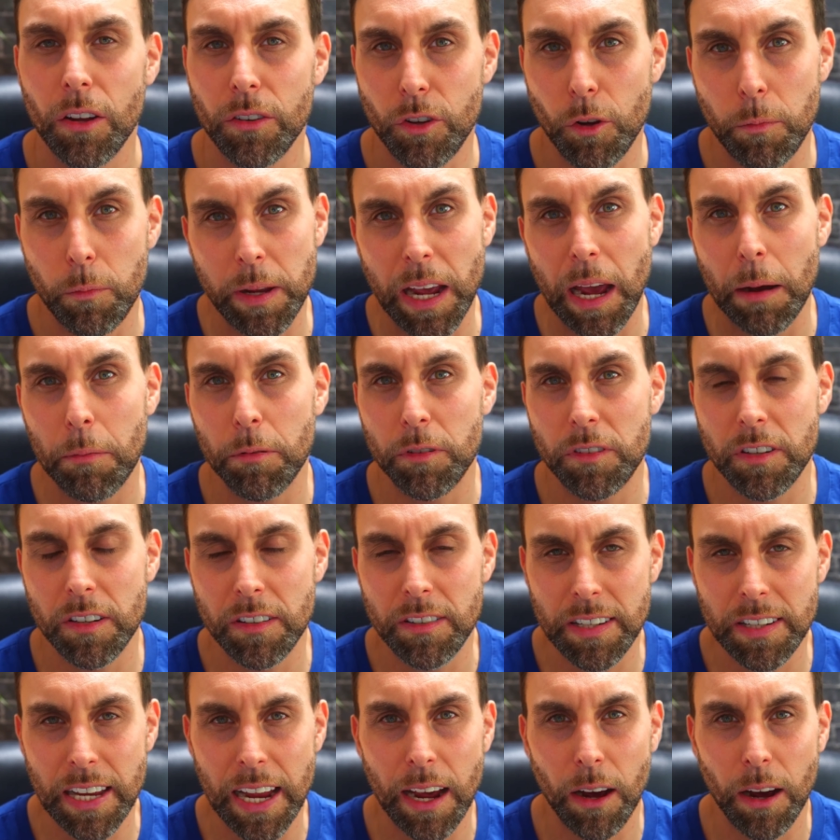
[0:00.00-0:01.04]
be able to
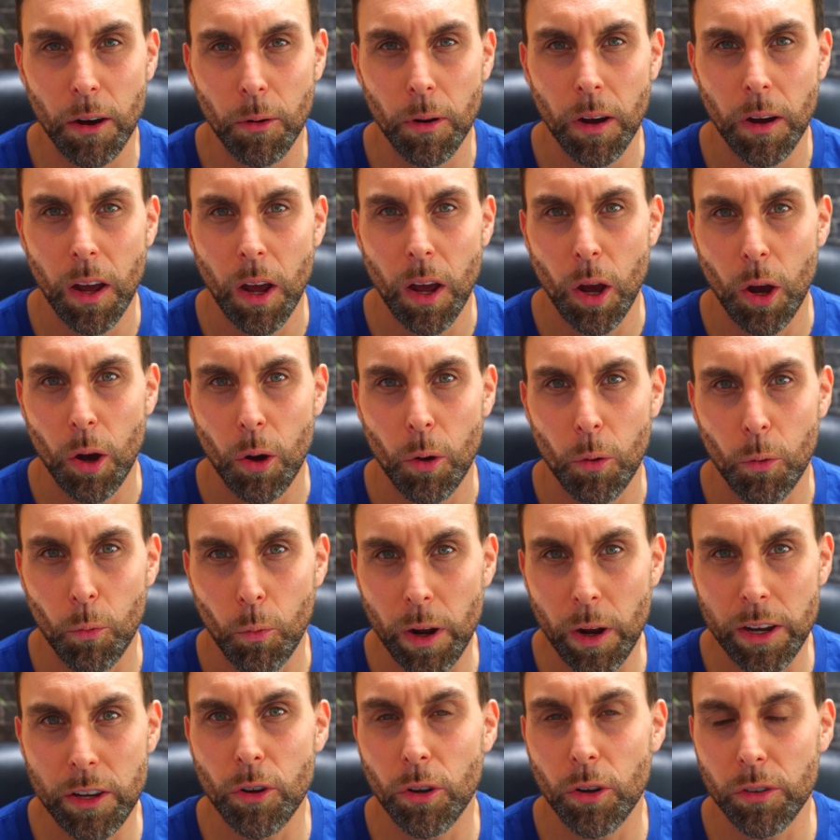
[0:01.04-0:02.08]
tell
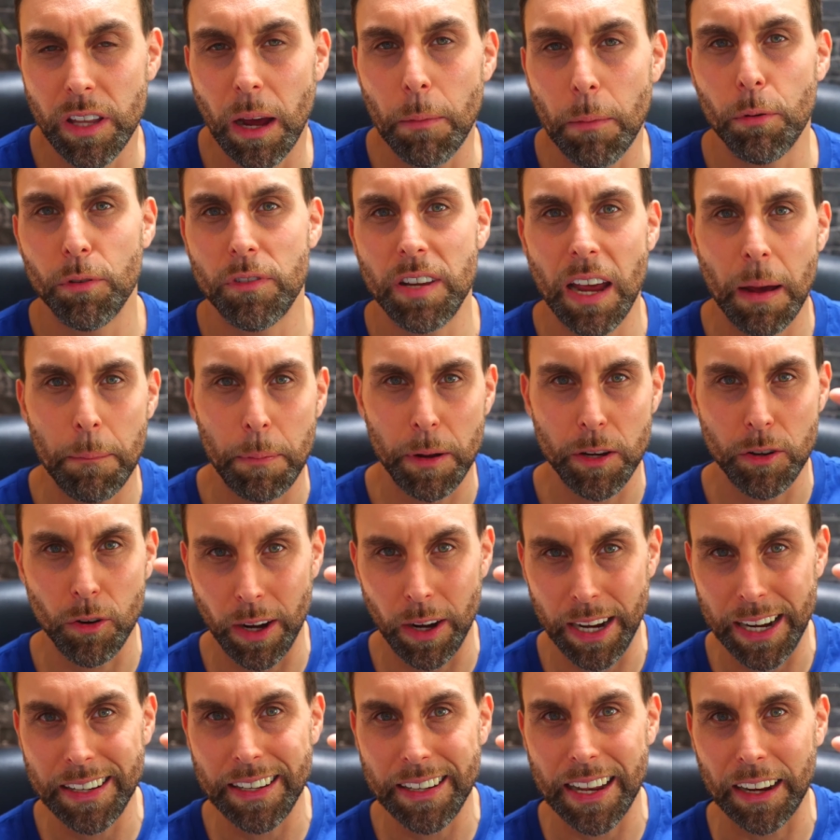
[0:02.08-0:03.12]
when you're double tapping your
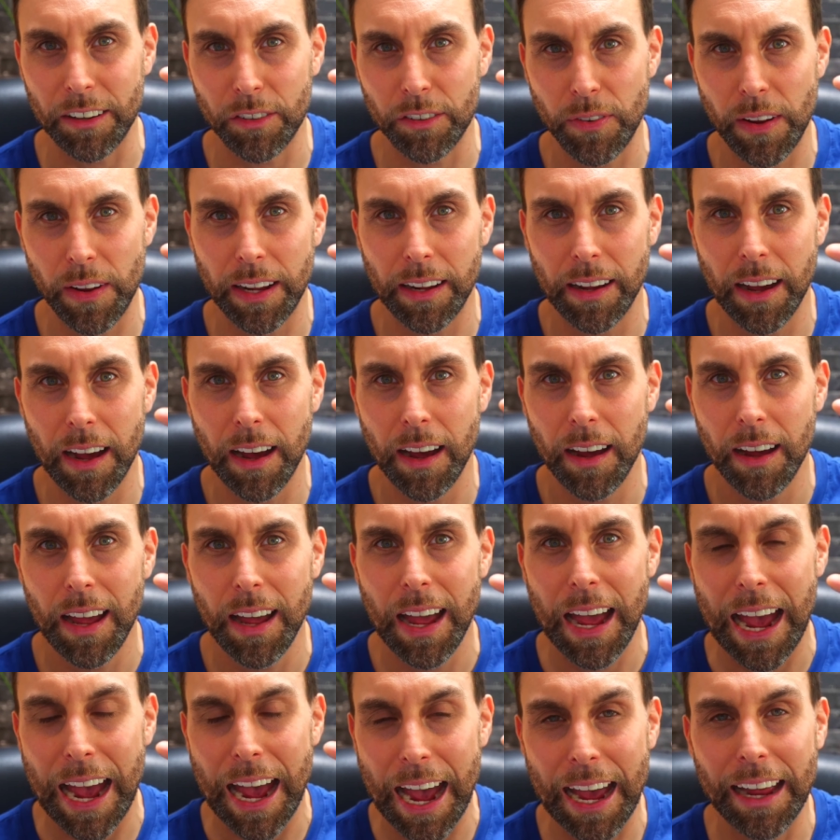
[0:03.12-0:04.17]
index finger
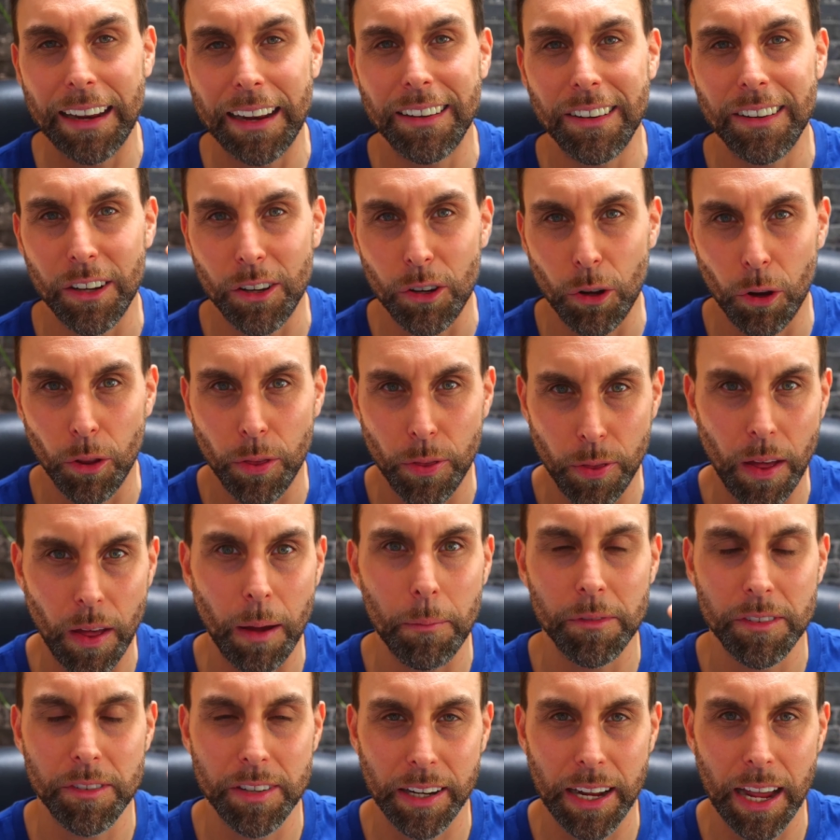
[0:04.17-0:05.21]
and your
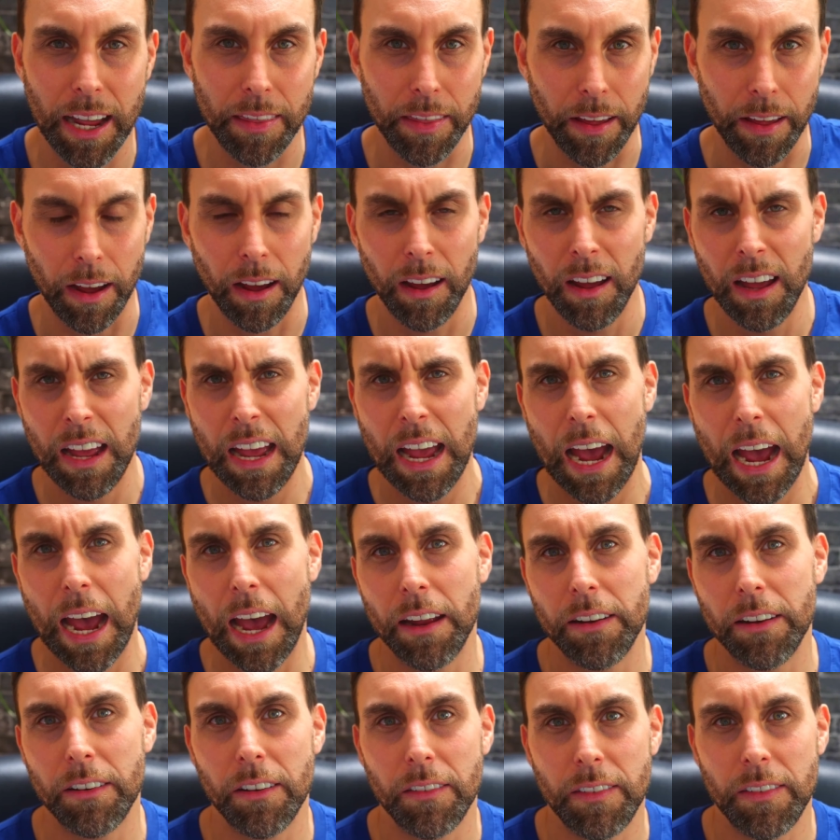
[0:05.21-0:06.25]
thumb together.
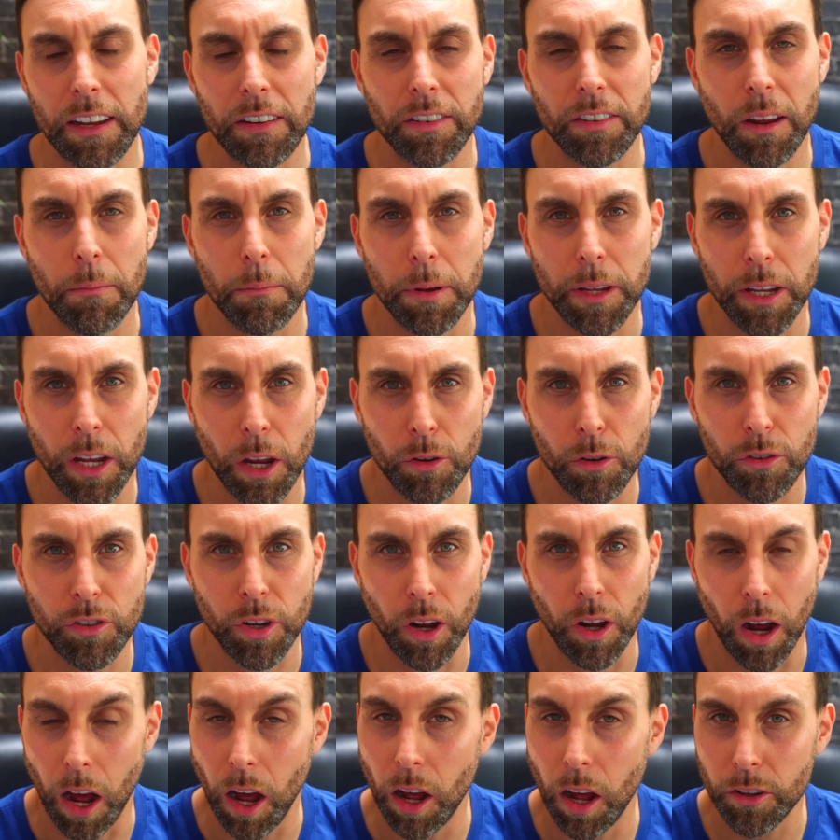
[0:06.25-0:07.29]
And this can be used
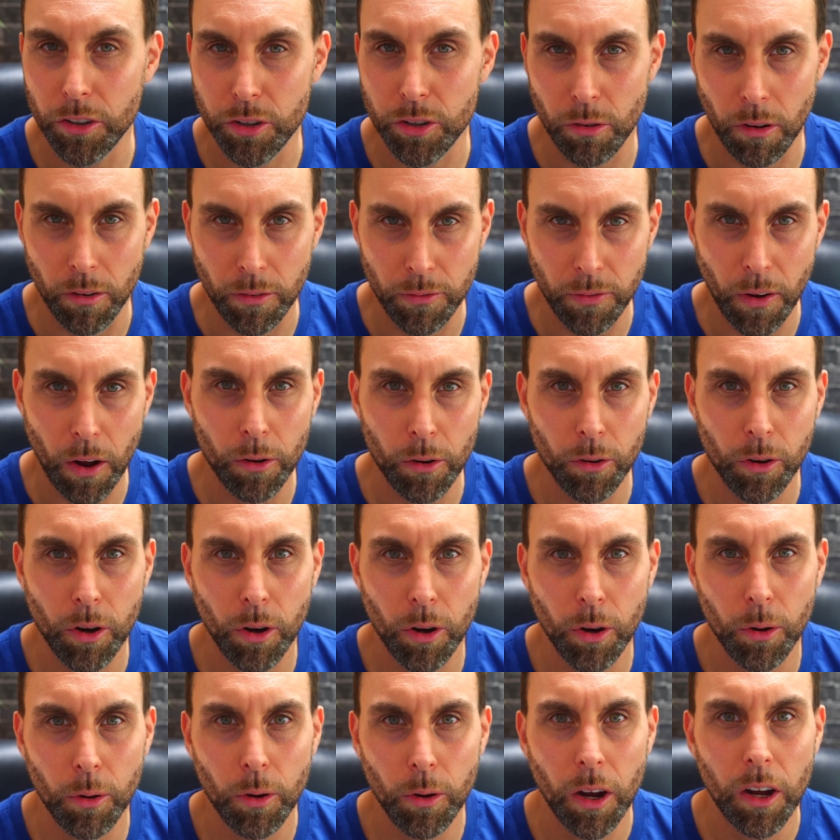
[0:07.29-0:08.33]
to answer a phone
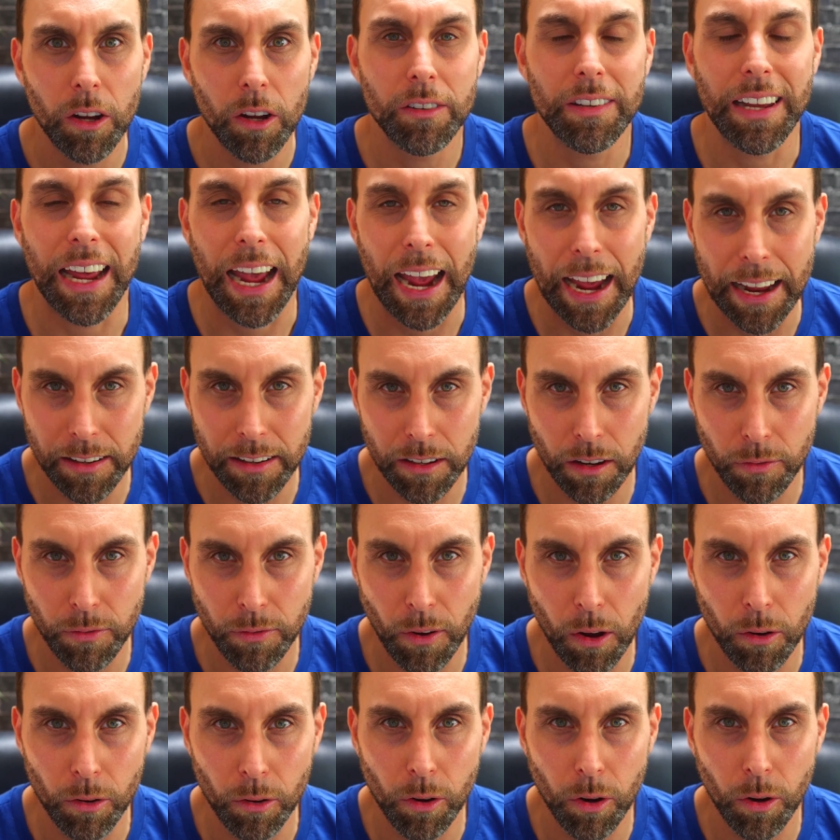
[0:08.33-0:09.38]
call, to end a
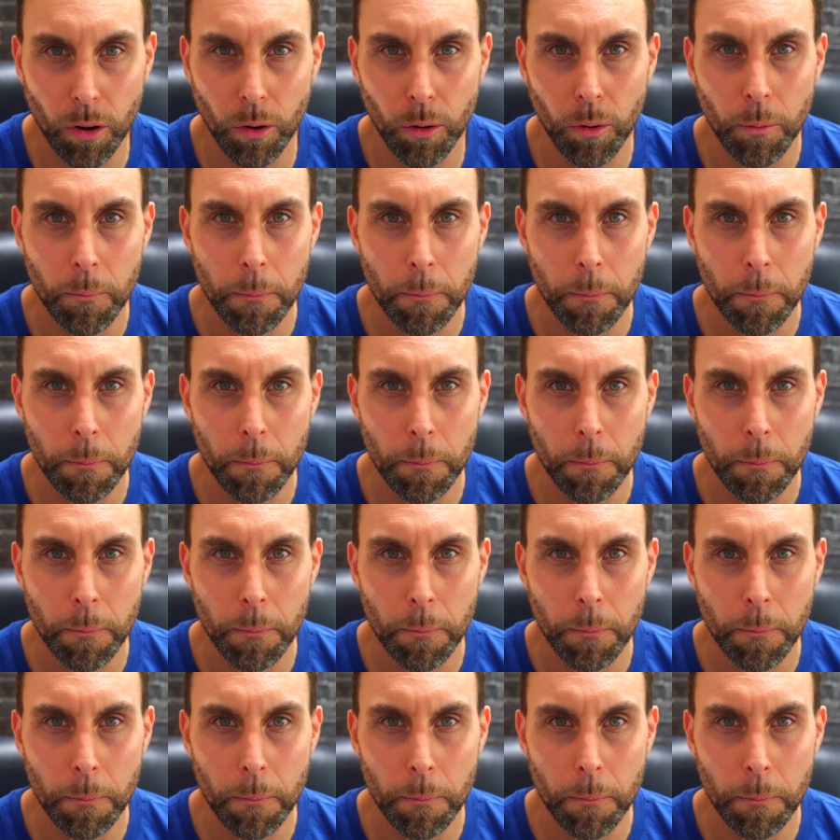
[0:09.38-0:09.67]
phone call.